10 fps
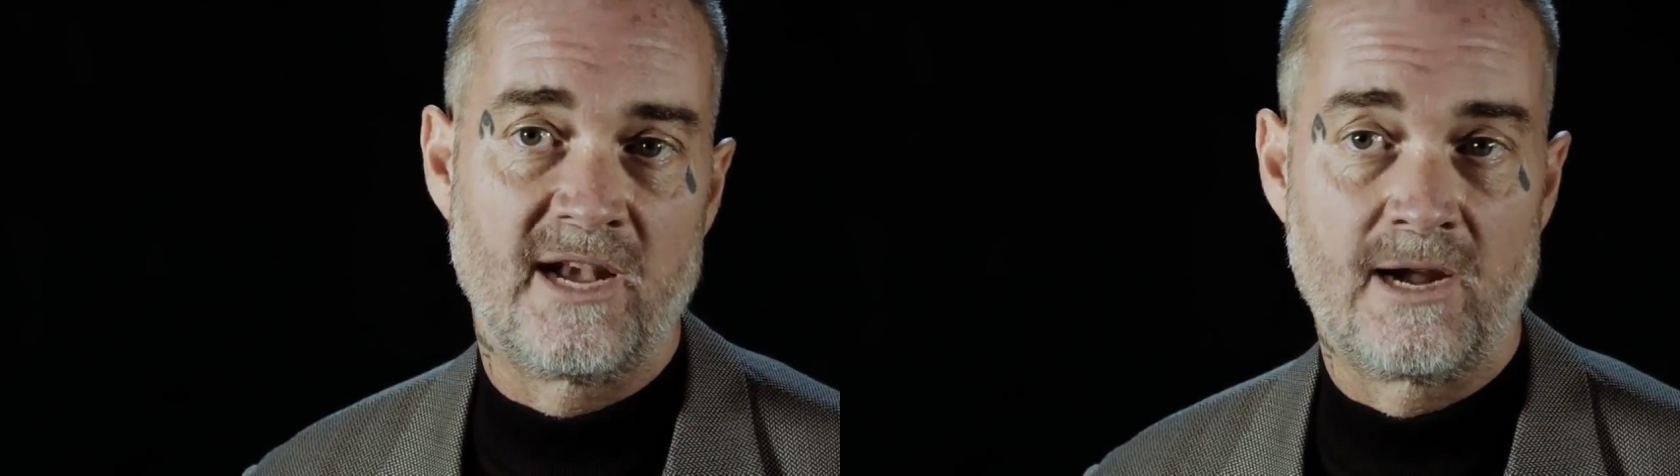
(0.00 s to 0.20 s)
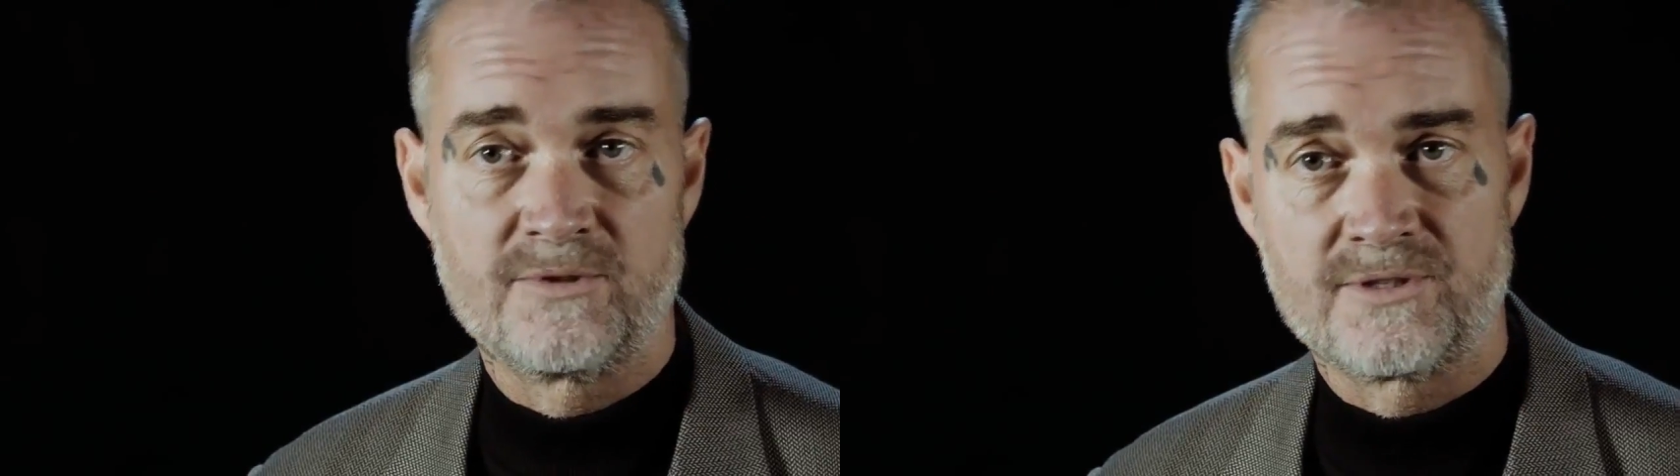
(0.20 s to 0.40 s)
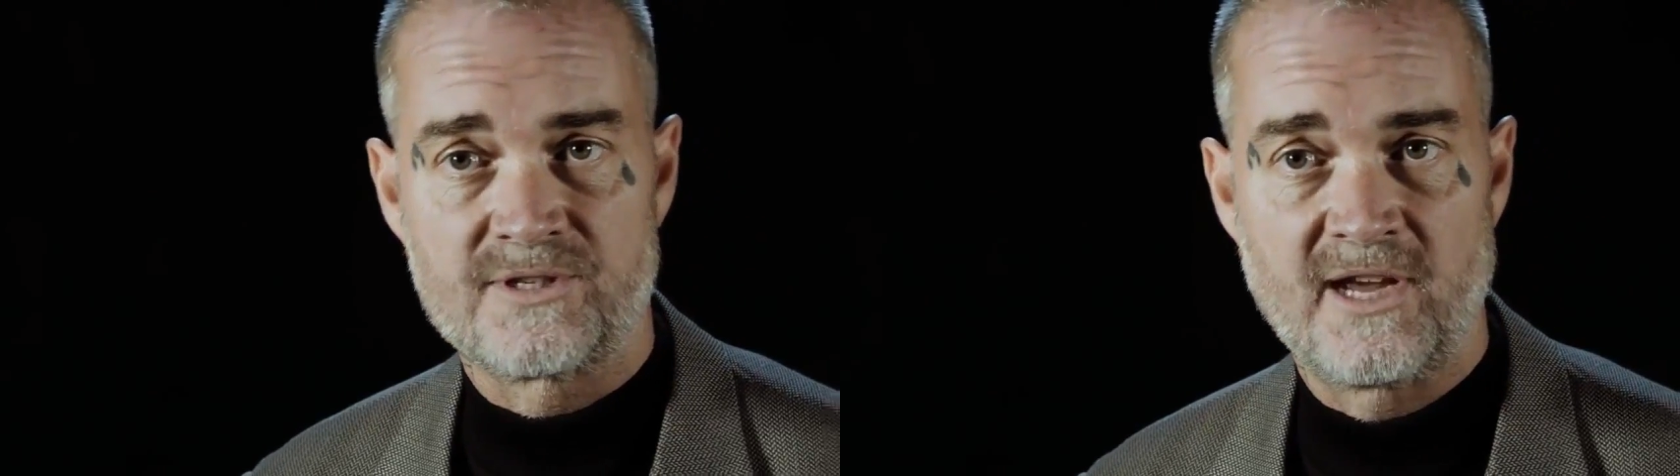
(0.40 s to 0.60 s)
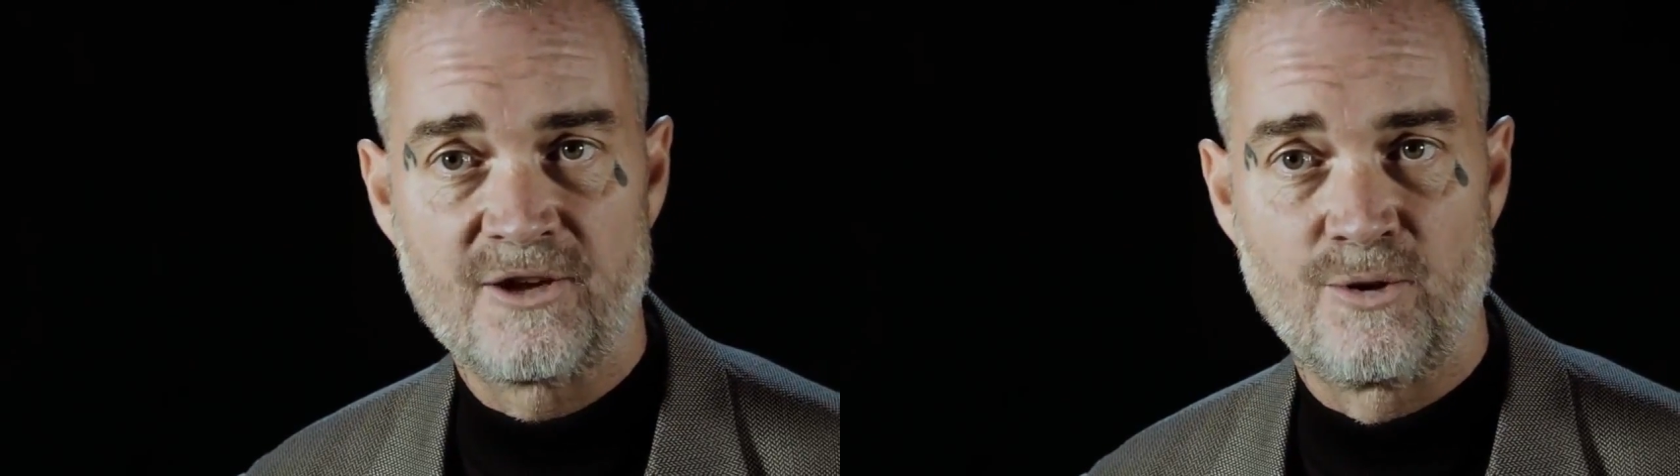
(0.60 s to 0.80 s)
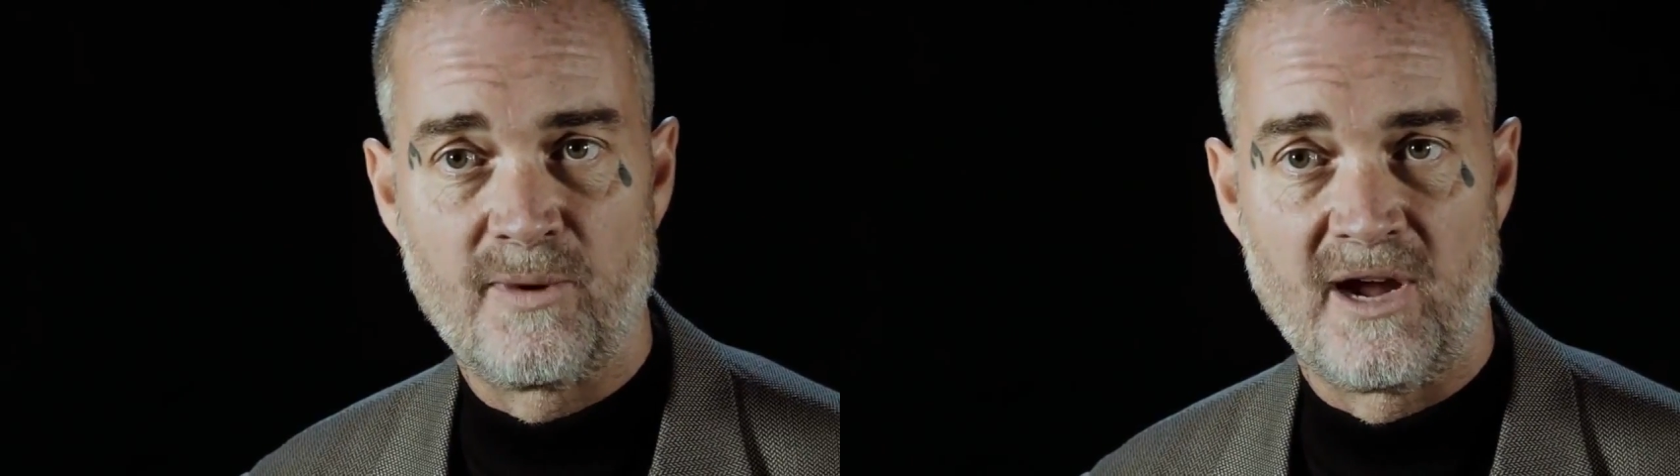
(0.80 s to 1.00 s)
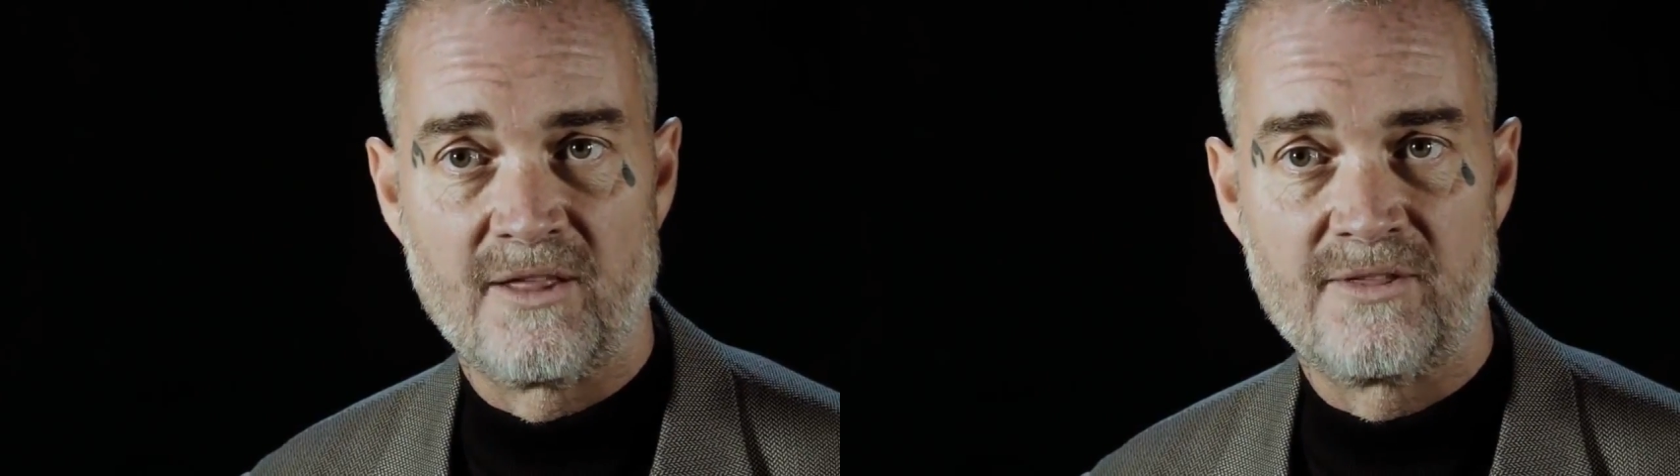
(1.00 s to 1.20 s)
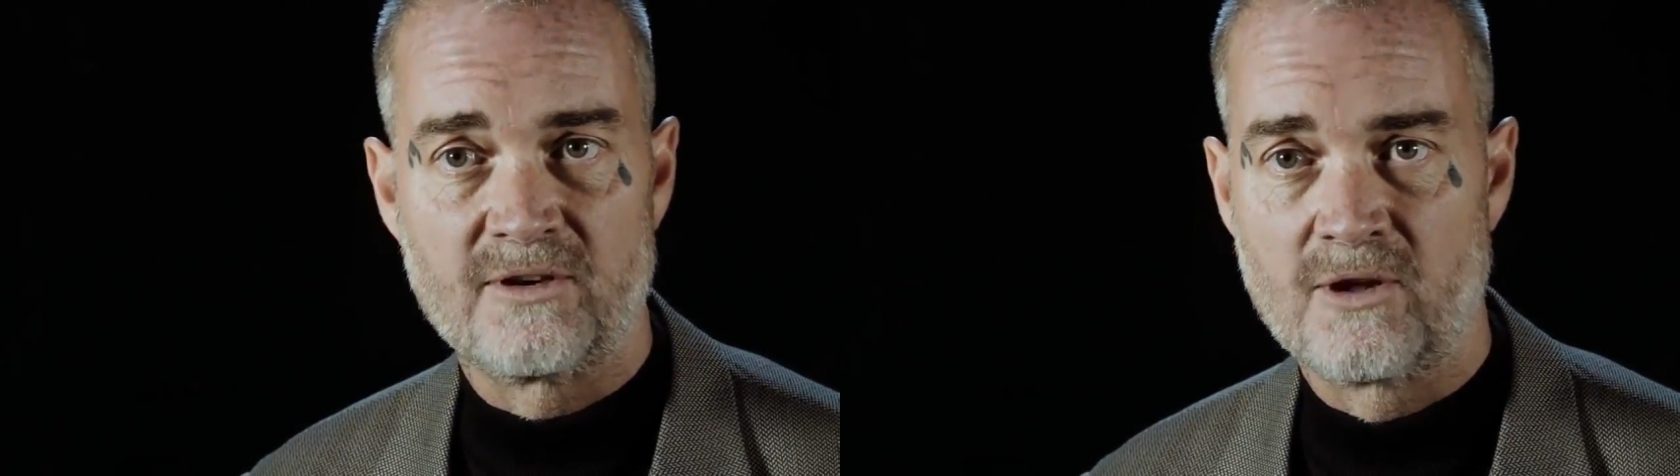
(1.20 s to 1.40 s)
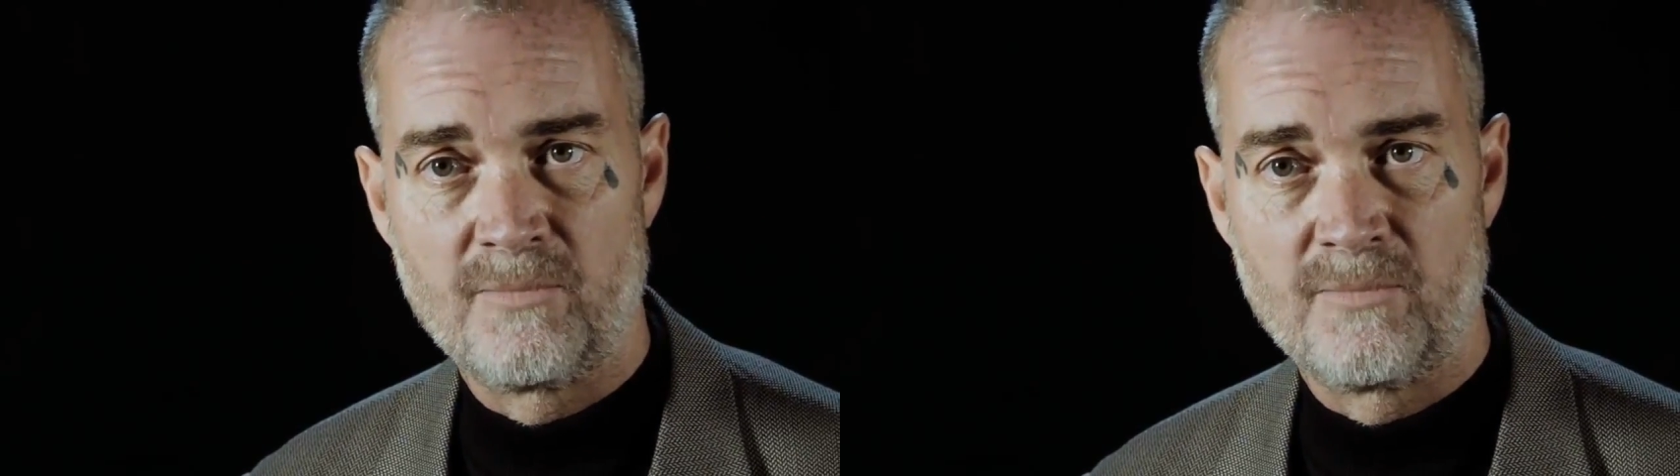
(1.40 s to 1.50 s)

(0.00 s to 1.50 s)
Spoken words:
and I was a psychopath and